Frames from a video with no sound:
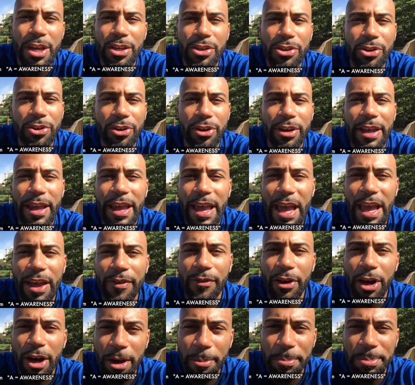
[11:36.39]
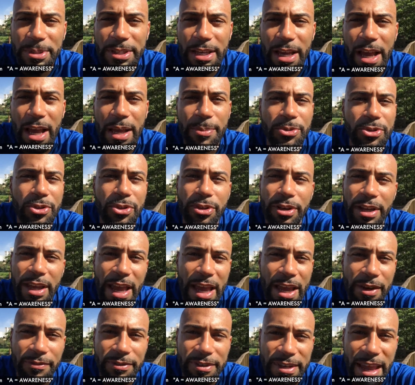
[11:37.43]
You're gonna have up times, you're gonna
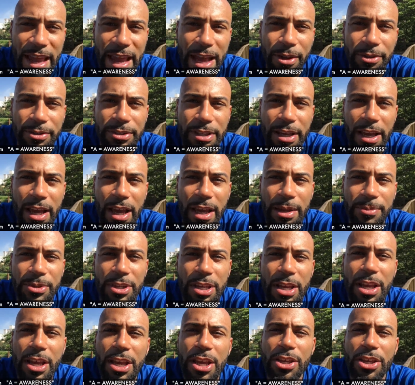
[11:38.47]
have down times.